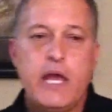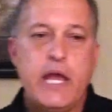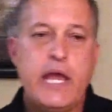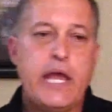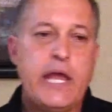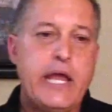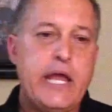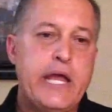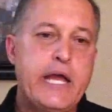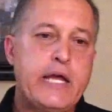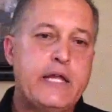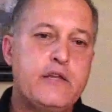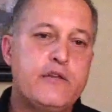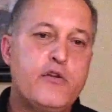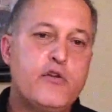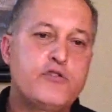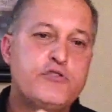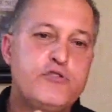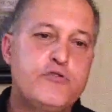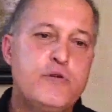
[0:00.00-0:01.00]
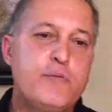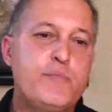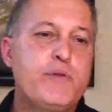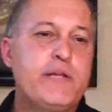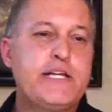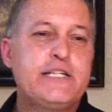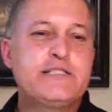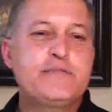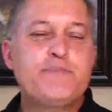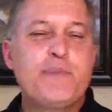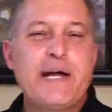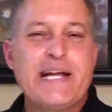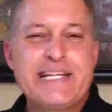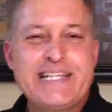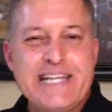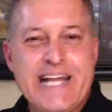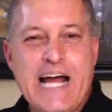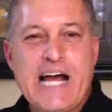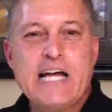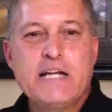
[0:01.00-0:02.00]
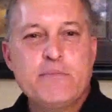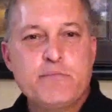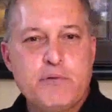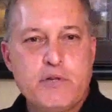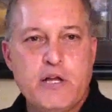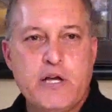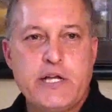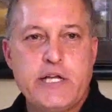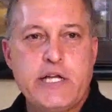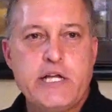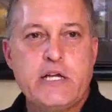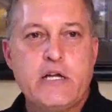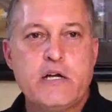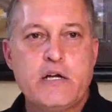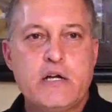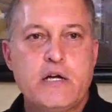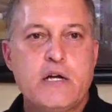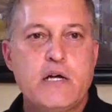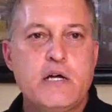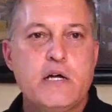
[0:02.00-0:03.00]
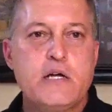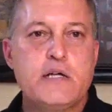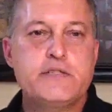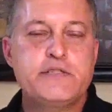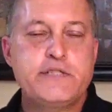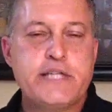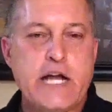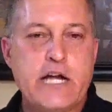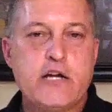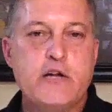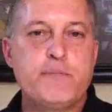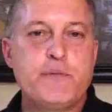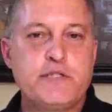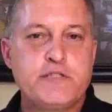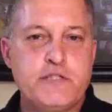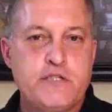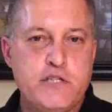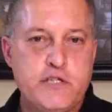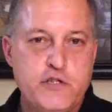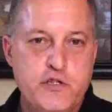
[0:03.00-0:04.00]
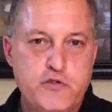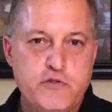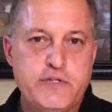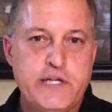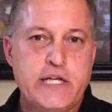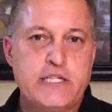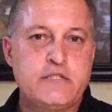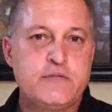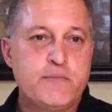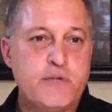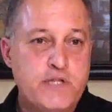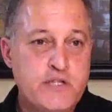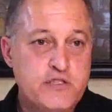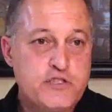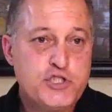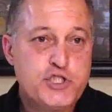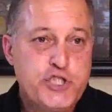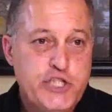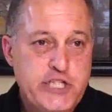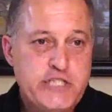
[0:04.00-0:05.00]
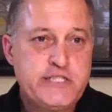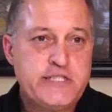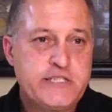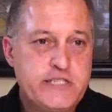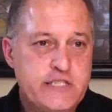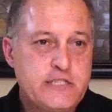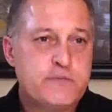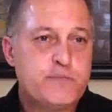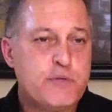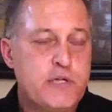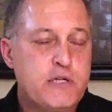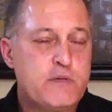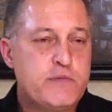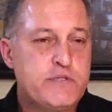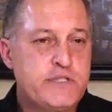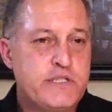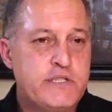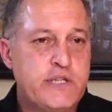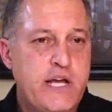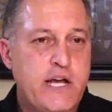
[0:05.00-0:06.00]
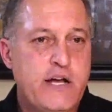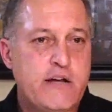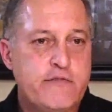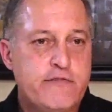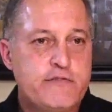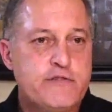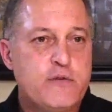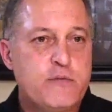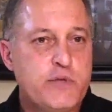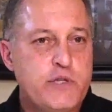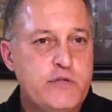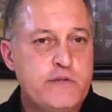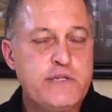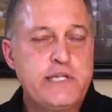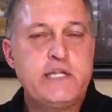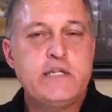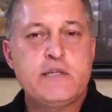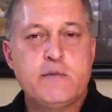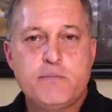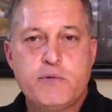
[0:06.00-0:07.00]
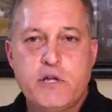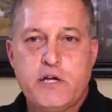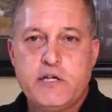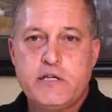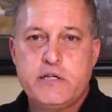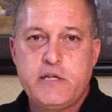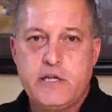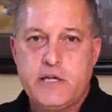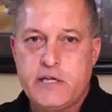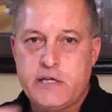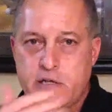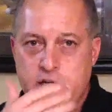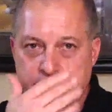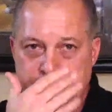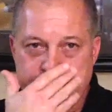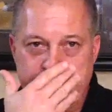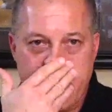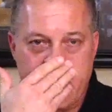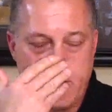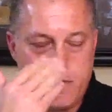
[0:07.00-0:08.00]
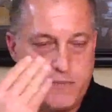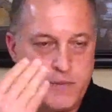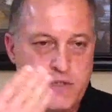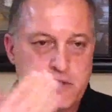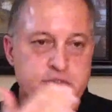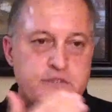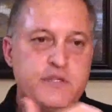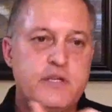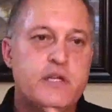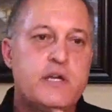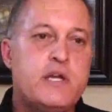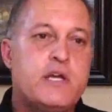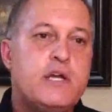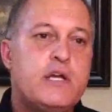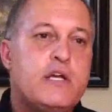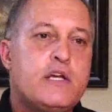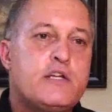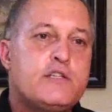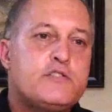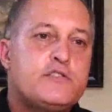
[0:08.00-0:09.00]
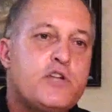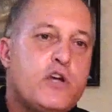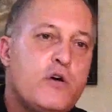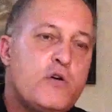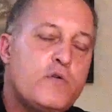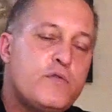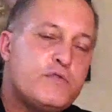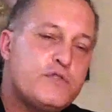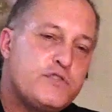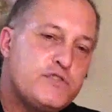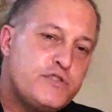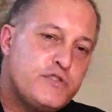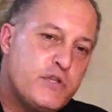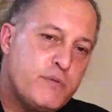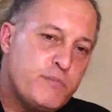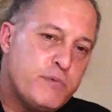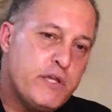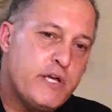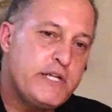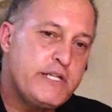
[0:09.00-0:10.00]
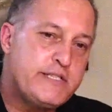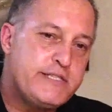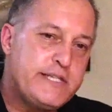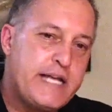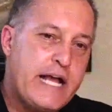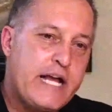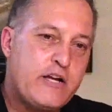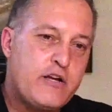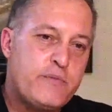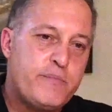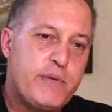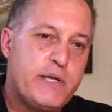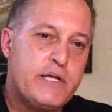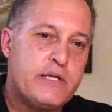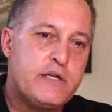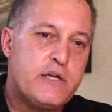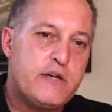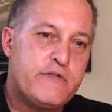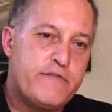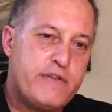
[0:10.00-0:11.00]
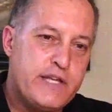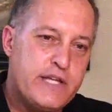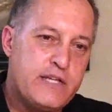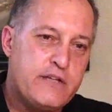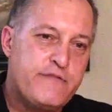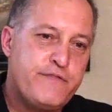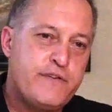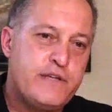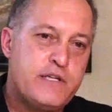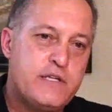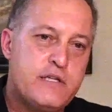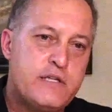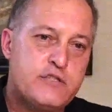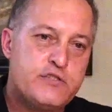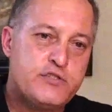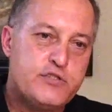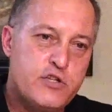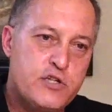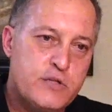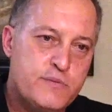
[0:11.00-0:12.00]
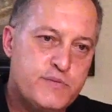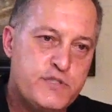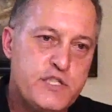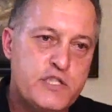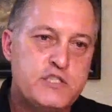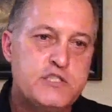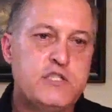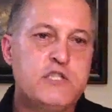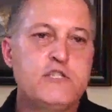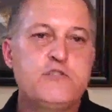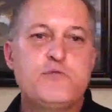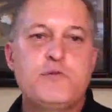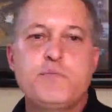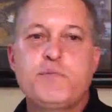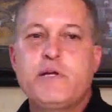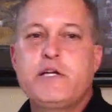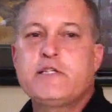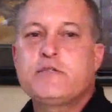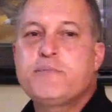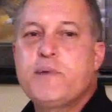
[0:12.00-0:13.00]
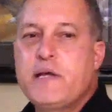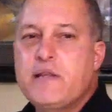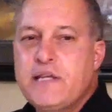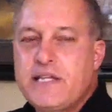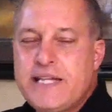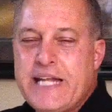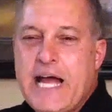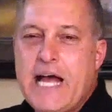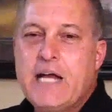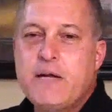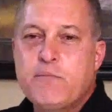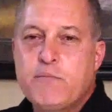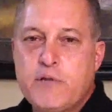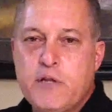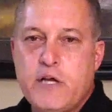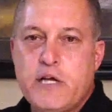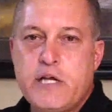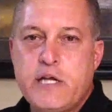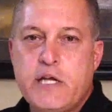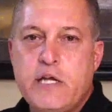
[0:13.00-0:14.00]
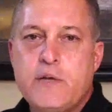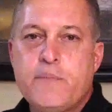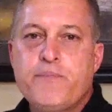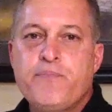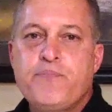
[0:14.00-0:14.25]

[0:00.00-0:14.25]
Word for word: And those are replaced by non-bloody sacraments in the New Testament because Jesus' blood was enough. So we don't need the blood in our sacraments. So the bloody sacrament of infant circumcision is replaced by the non-bloody